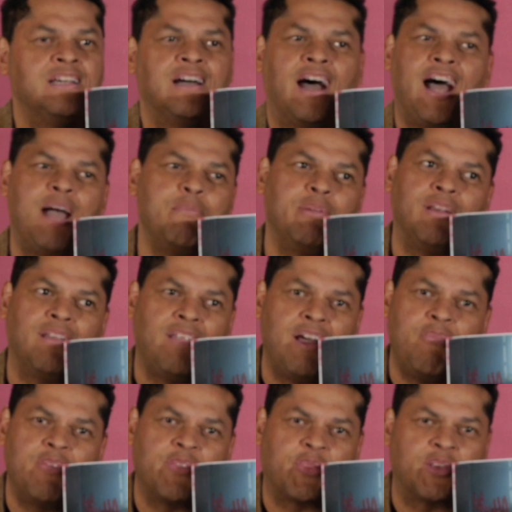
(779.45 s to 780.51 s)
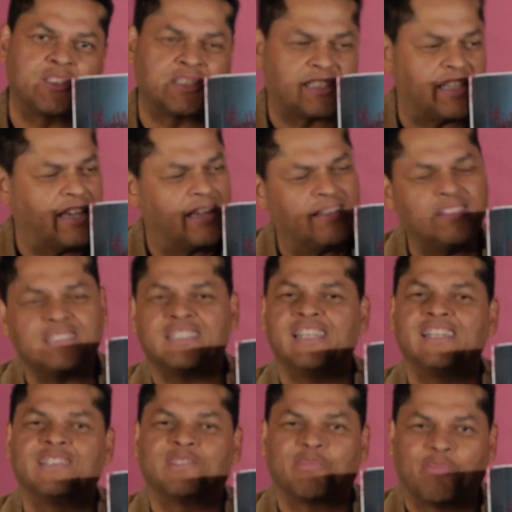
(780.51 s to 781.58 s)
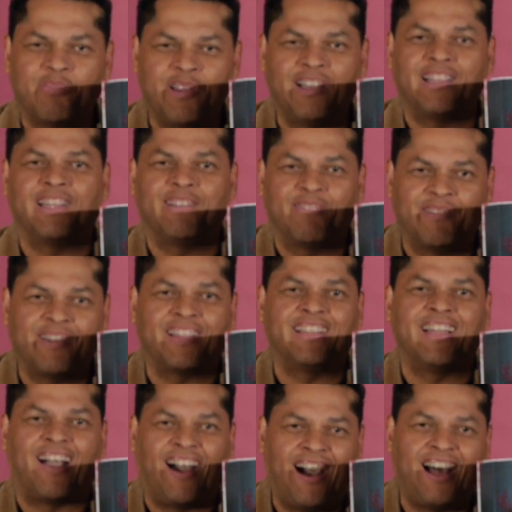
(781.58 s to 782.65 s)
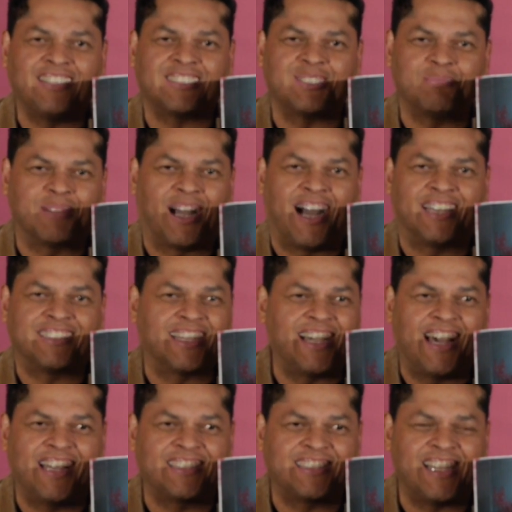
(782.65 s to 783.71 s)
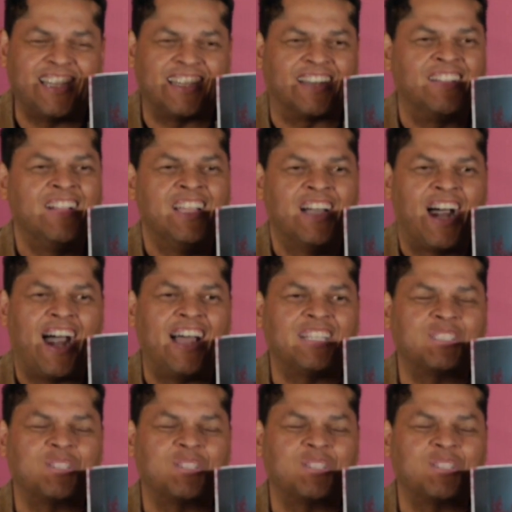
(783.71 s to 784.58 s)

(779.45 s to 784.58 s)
I'm in love with this thing. This thing is really, really awesome, guys. I gotta tell you, Hot